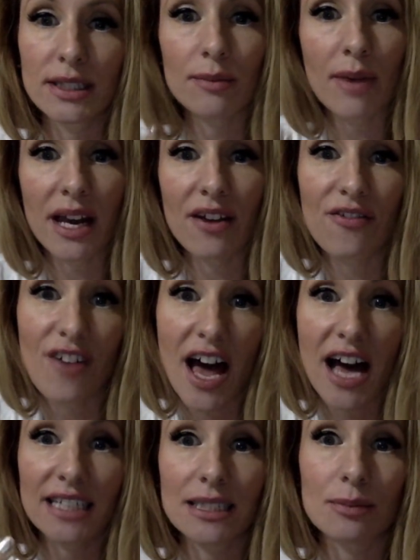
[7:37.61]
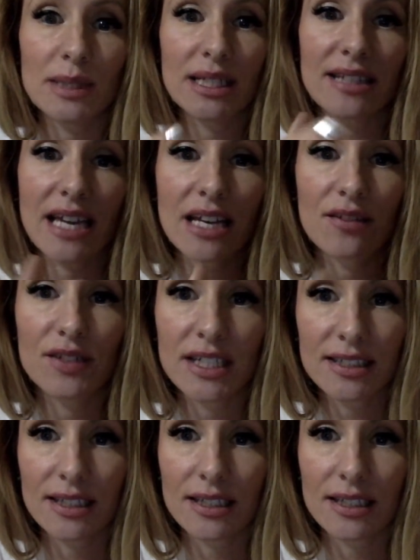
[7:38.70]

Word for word: to manifest, because Eight of Discs